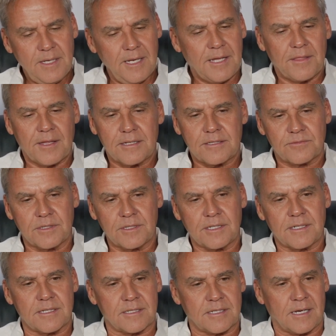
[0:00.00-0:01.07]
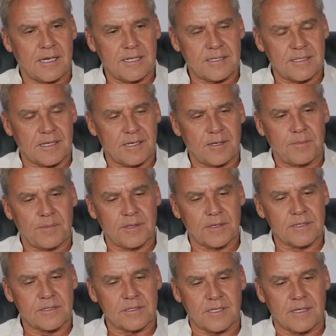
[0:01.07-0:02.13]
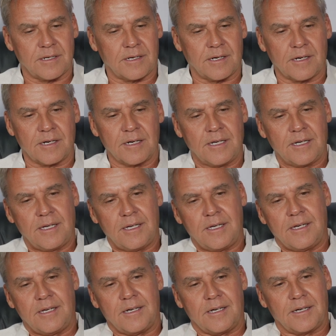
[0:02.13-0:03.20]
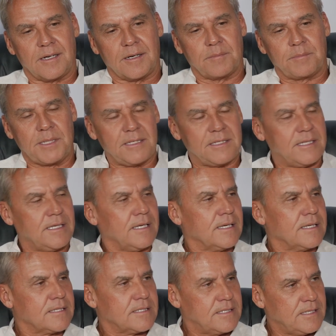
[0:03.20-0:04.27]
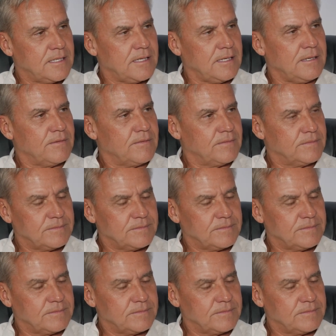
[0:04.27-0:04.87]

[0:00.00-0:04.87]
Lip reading: and that's really designed to help those that are PTSD